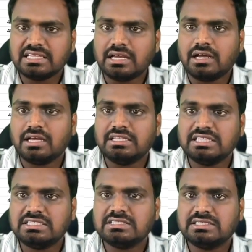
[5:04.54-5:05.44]

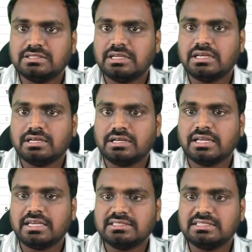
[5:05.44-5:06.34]

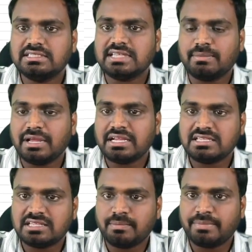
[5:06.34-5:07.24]
these
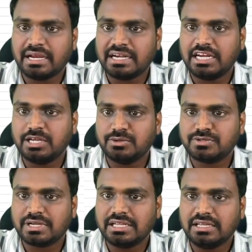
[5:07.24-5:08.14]
applications are picked
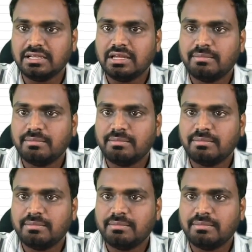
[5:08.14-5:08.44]
individually,